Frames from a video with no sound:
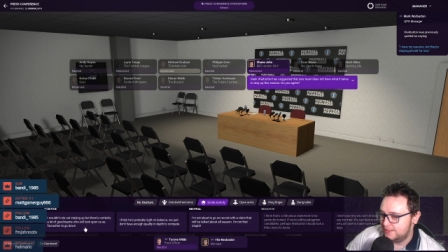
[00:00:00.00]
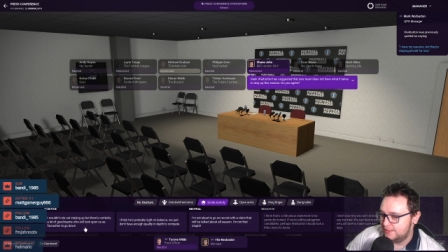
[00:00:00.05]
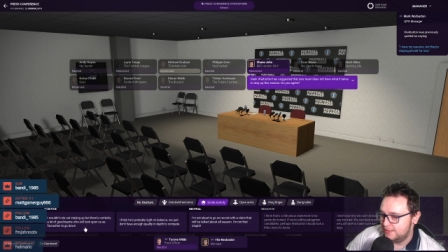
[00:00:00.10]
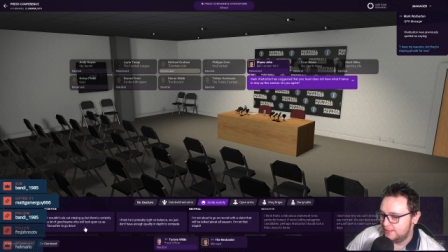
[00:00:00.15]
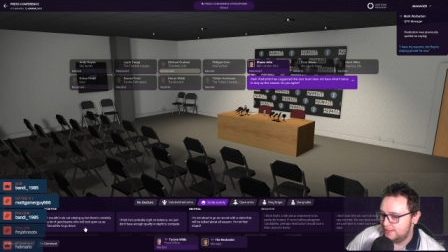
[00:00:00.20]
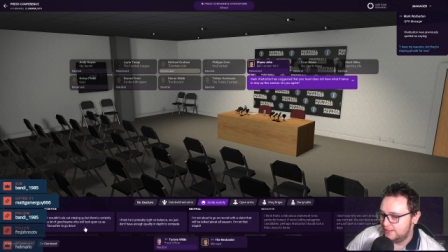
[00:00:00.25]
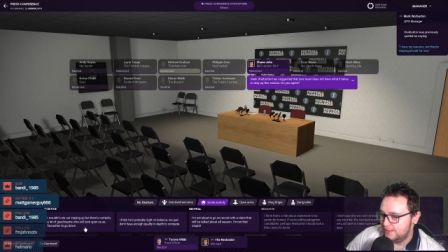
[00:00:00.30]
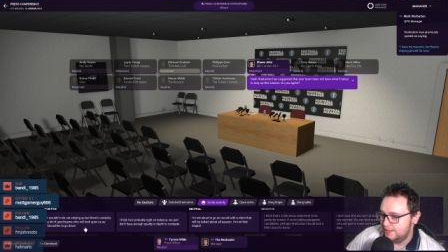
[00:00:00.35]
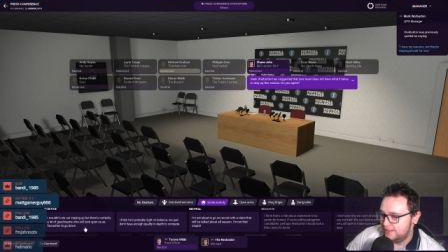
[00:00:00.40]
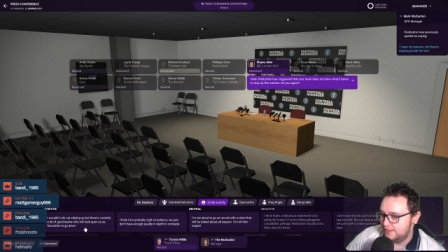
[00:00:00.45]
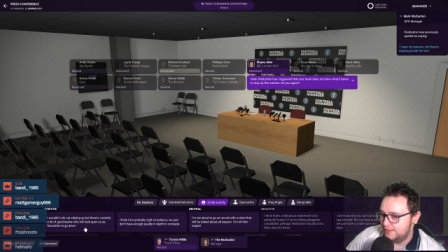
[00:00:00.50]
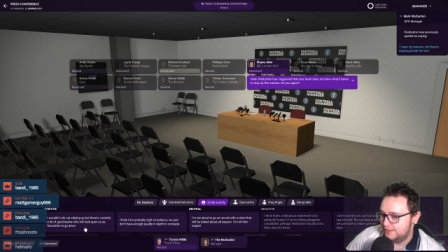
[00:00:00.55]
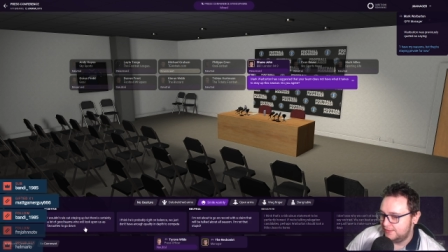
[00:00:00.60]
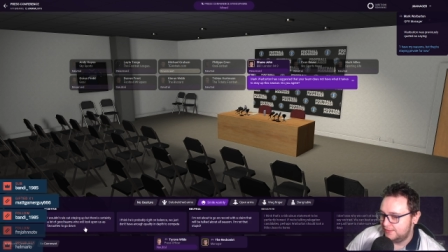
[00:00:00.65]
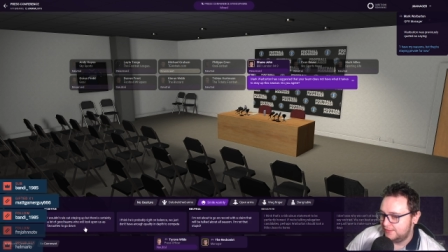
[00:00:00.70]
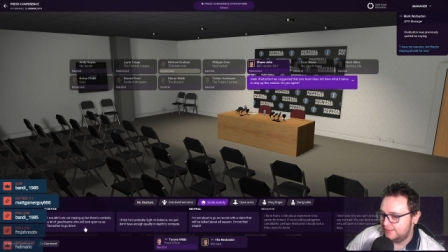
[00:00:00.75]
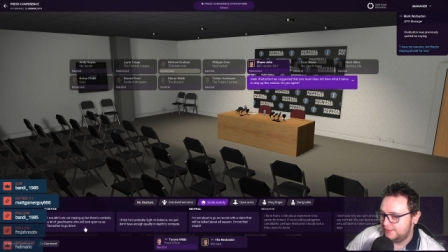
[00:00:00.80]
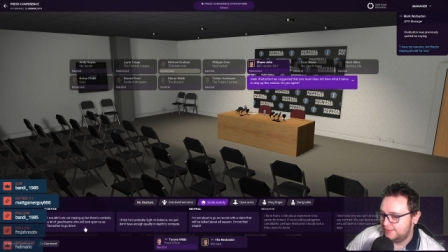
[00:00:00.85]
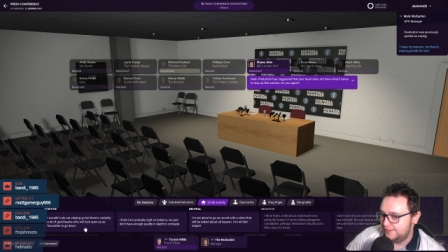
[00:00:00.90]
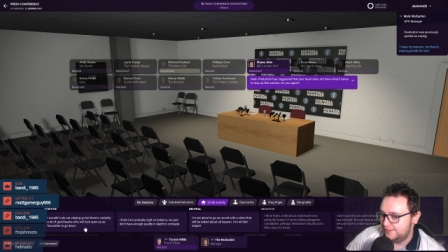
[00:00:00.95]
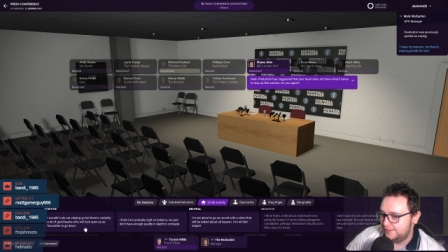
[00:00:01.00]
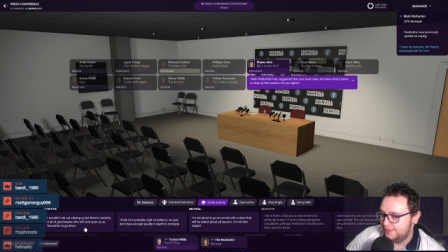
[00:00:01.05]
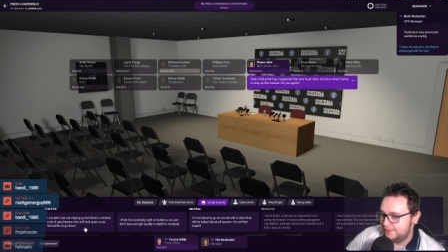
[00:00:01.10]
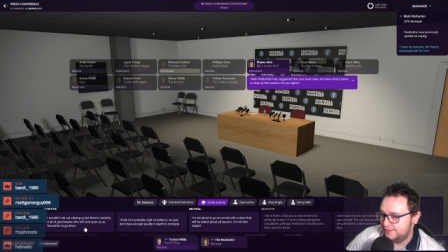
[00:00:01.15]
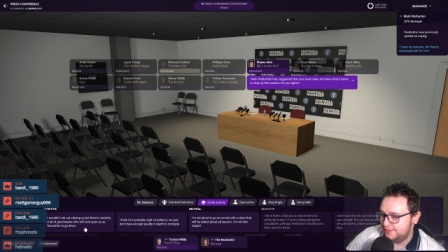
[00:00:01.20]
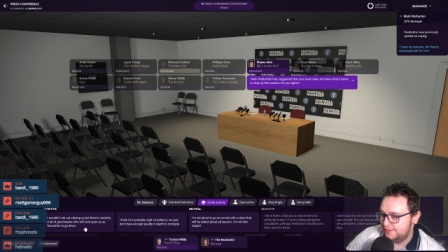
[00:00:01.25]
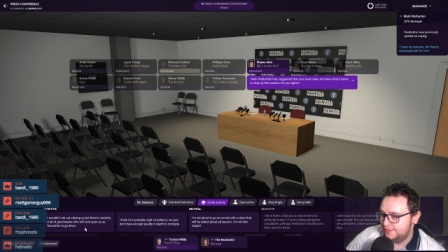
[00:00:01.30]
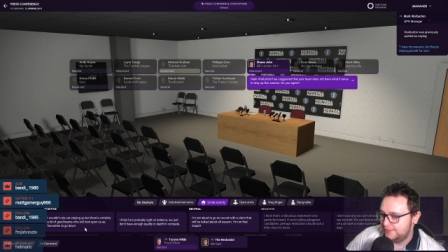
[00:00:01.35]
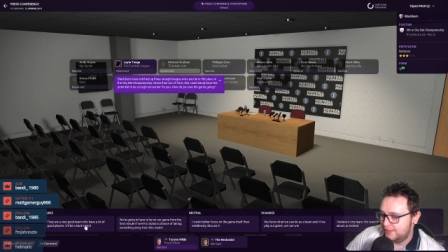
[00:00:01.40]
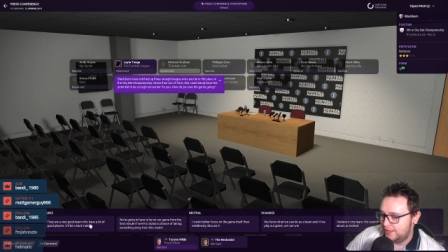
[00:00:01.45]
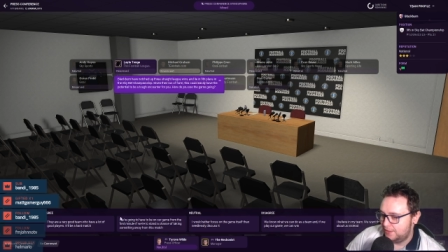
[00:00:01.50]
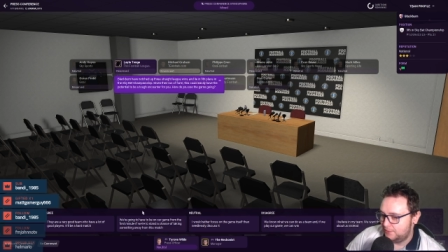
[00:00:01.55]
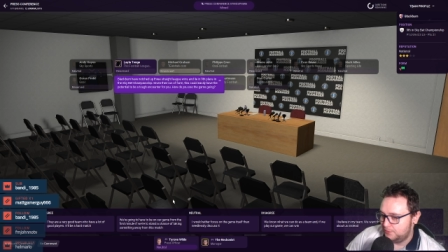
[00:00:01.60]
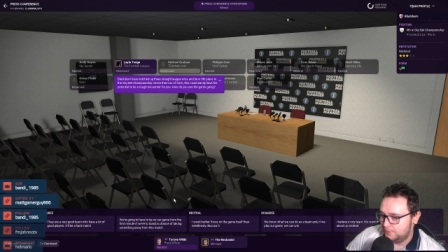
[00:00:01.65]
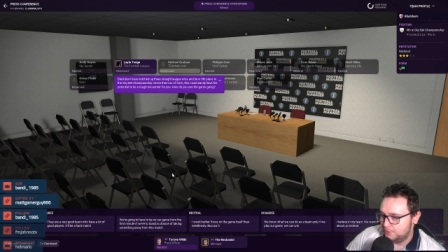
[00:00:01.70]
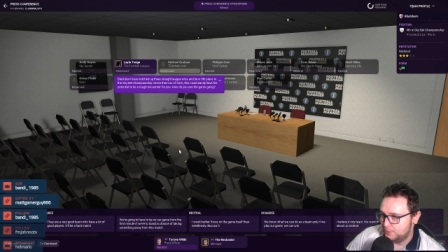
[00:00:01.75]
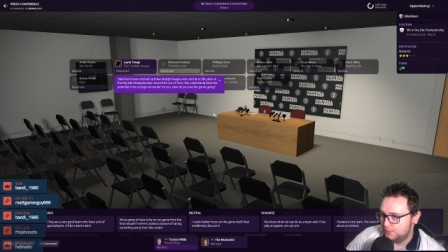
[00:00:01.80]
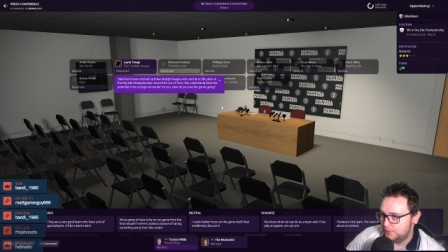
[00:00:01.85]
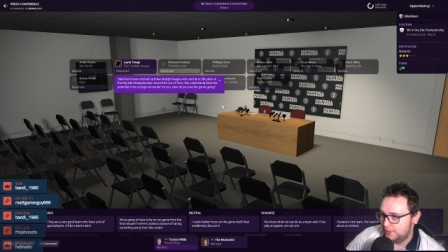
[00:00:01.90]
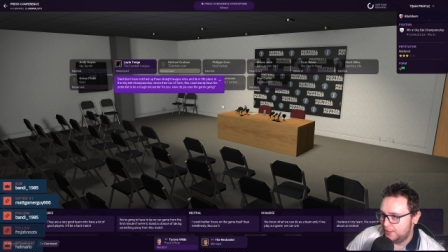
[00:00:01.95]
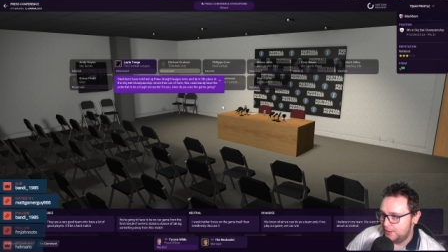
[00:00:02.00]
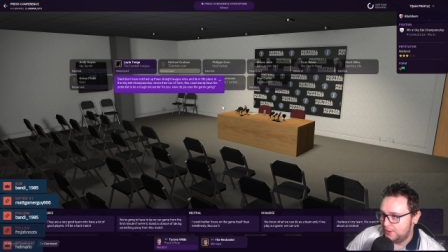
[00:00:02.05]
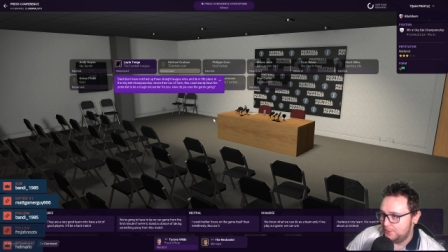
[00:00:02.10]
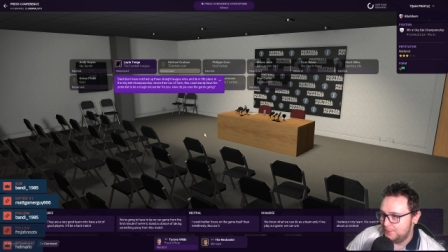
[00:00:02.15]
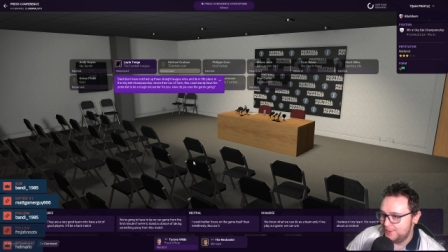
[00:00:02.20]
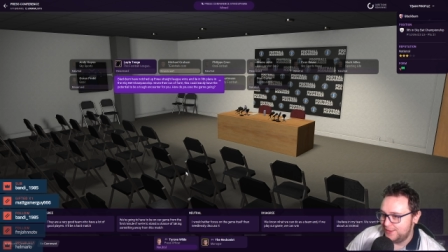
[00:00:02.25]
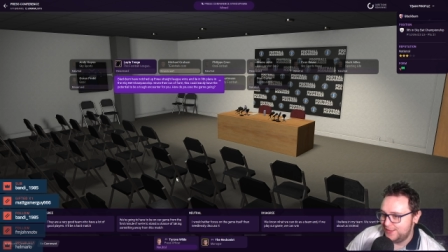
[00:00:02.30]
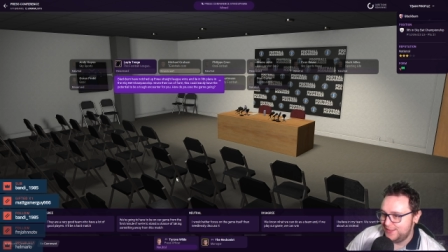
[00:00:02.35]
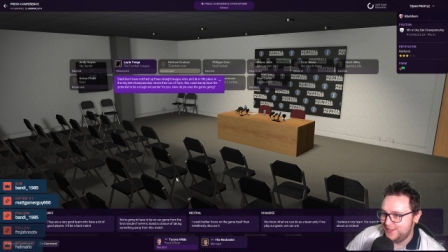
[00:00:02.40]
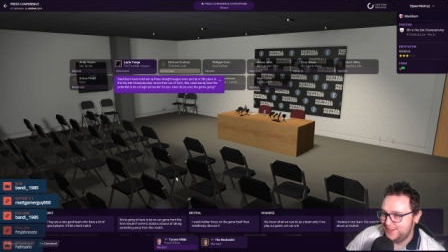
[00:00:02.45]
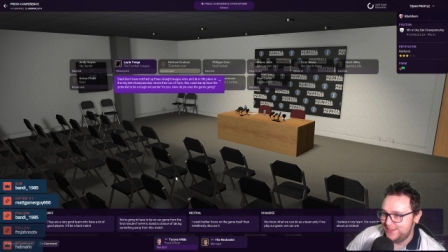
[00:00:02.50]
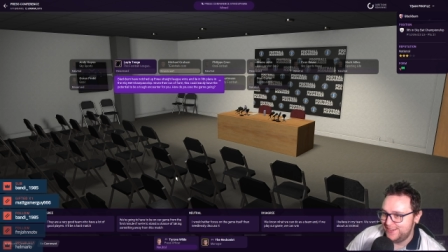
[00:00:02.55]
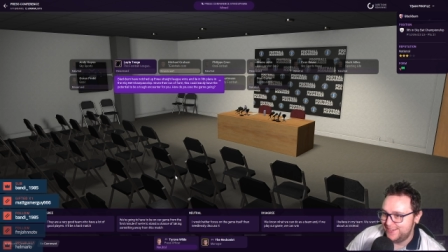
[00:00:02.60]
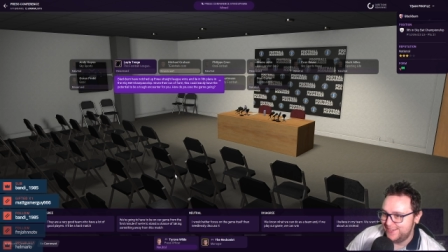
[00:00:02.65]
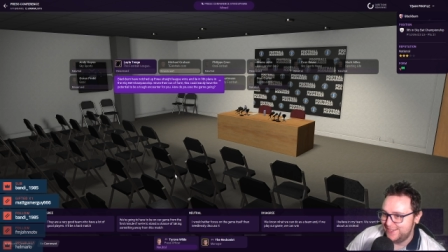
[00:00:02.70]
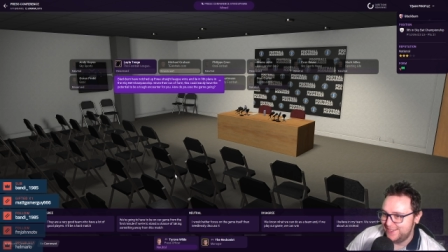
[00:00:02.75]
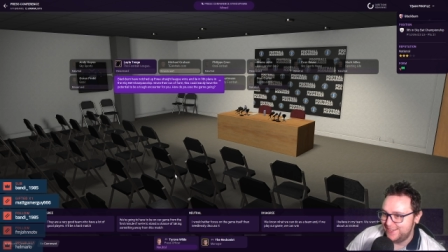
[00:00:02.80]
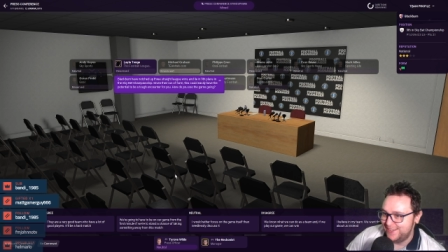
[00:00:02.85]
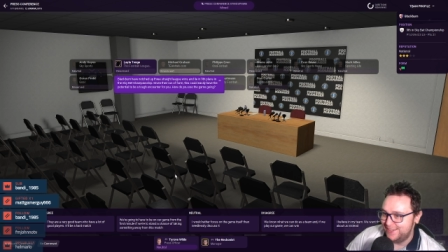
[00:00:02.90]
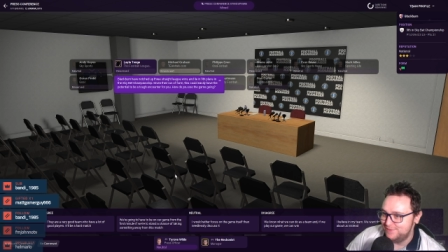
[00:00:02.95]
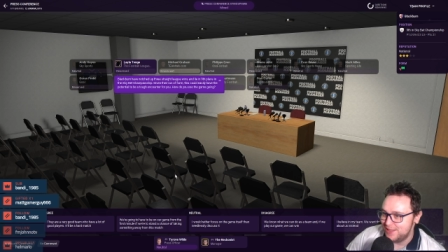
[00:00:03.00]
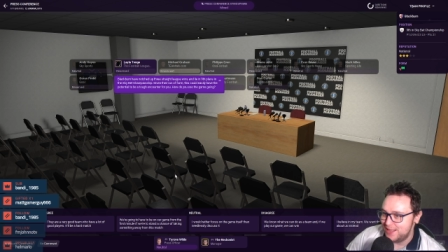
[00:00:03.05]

Uh, I won't rule it out.